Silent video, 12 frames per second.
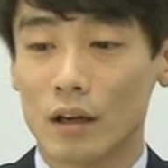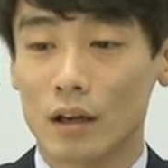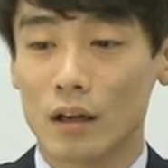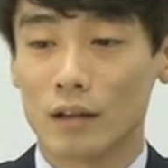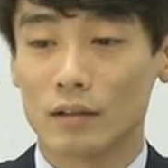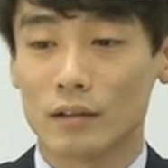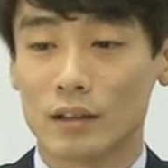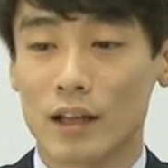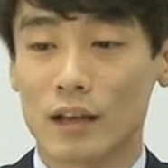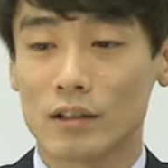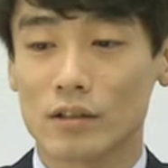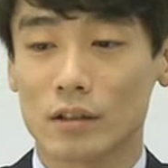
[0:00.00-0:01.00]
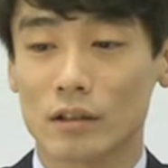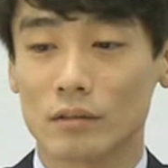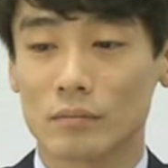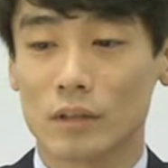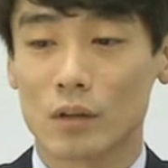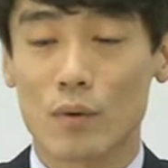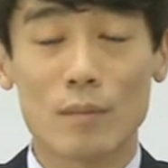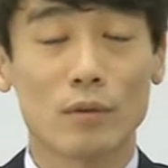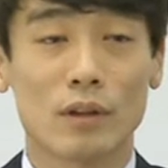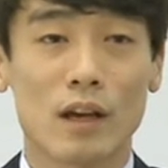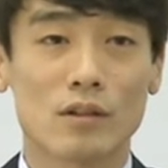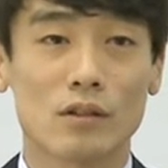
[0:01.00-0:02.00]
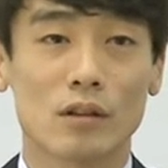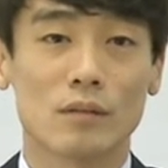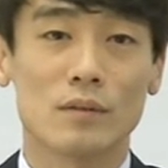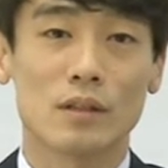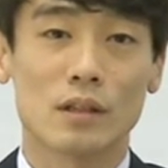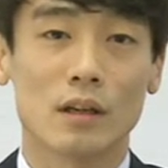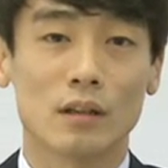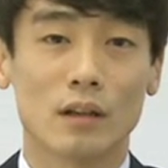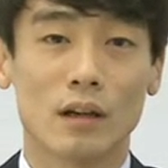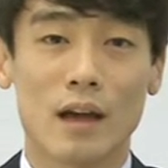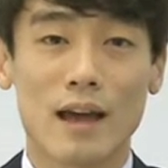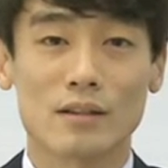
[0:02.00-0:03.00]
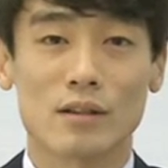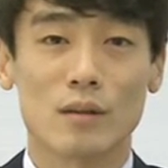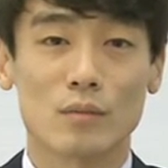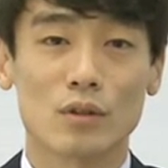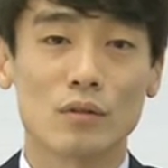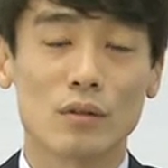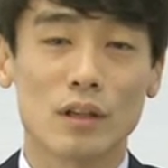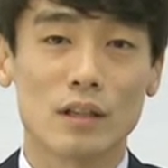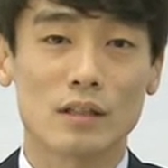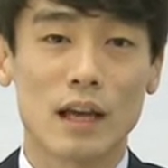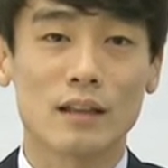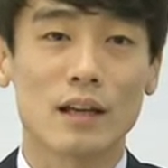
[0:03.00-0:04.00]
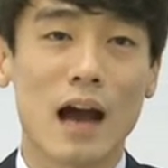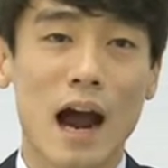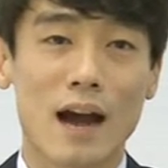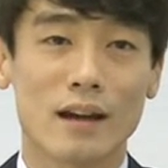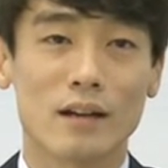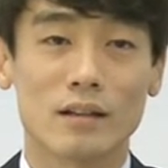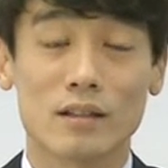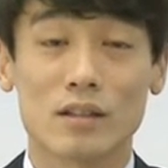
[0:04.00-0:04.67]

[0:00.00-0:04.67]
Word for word: And in addition, the reputation of Sing uh, SMU is getting higher in